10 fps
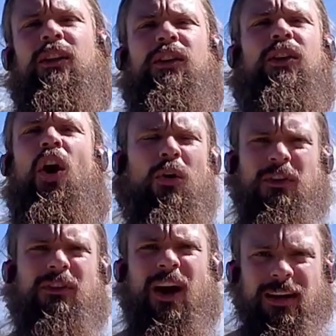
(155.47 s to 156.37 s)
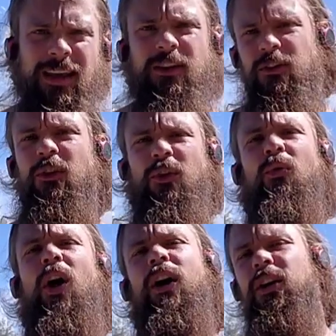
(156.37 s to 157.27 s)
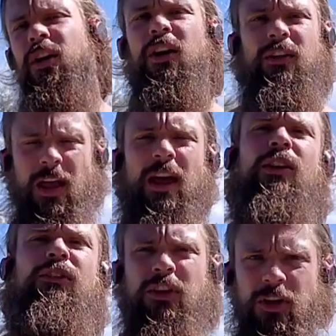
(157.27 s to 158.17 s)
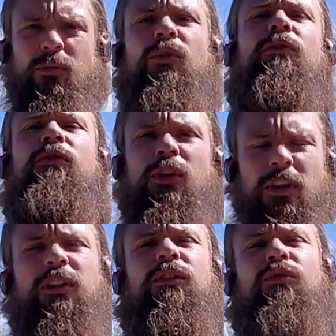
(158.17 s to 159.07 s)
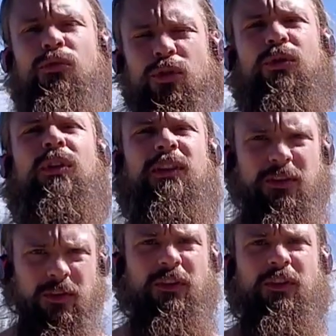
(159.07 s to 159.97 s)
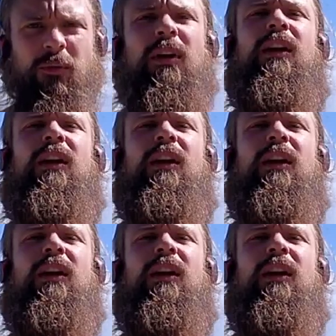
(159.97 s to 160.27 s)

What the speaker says: the hose is not kinked, so the water, the energy can move freely through the system,